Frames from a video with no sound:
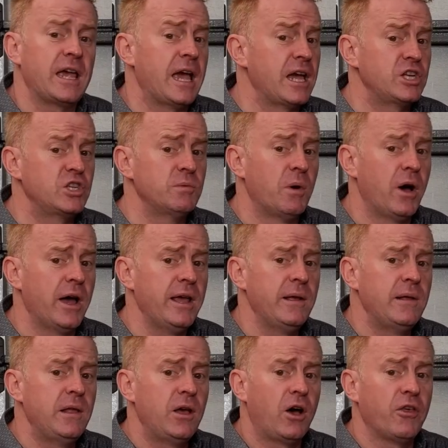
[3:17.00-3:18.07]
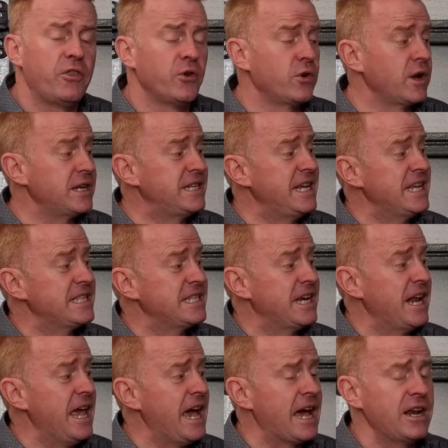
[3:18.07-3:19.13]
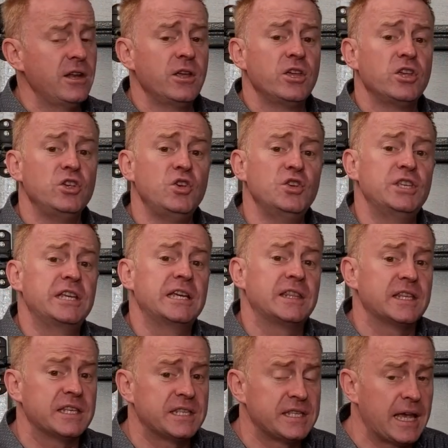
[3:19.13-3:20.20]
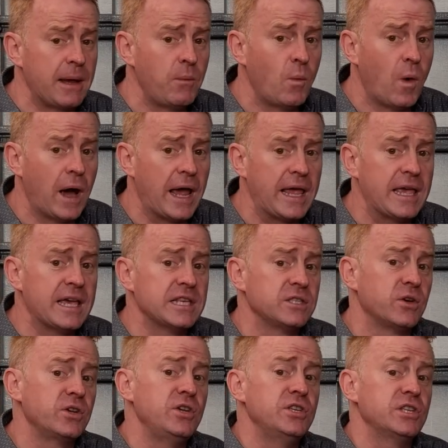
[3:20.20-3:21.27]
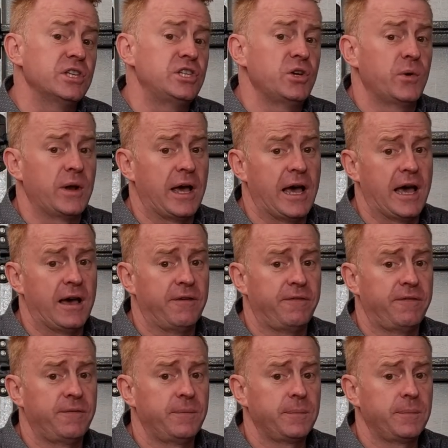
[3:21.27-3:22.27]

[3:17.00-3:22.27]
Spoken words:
HMI, I thought I'd test it out using it the same way as I'd use a 2.5.